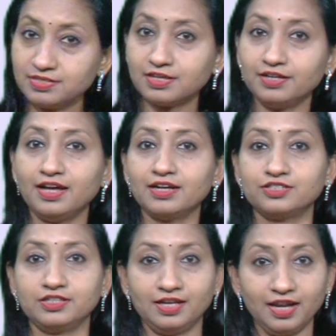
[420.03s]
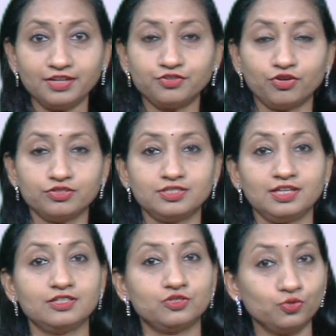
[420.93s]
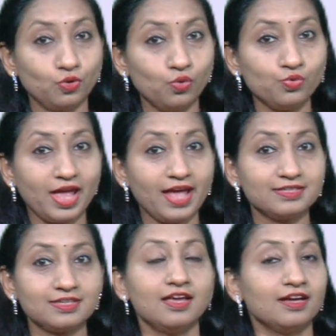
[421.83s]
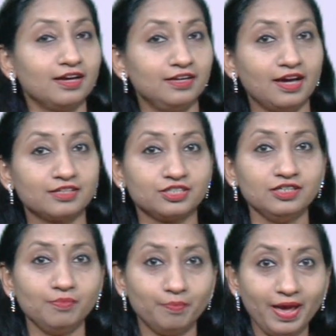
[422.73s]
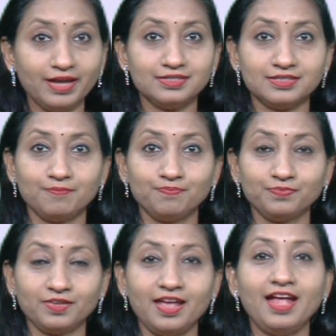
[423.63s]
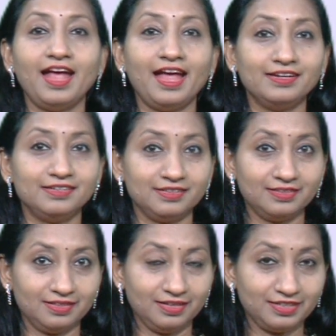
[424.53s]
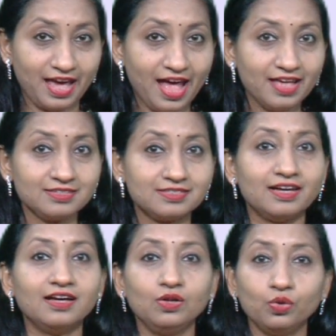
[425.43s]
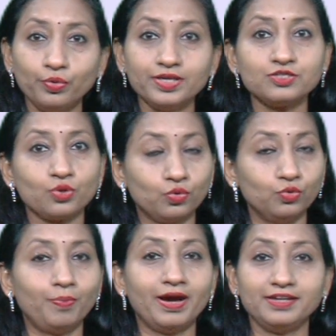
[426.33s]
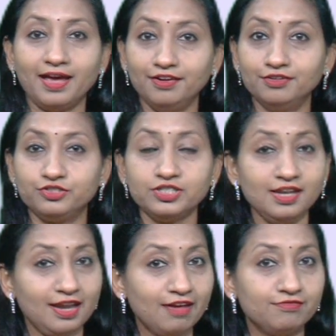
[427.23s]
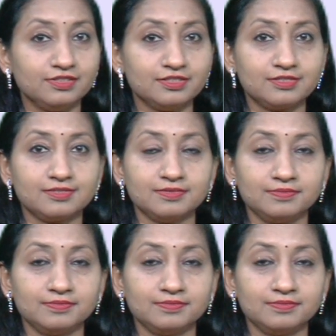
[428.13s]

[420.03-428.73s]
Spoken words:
conduction electrons is known as conduction band, and it has the lowest occupied energy levels.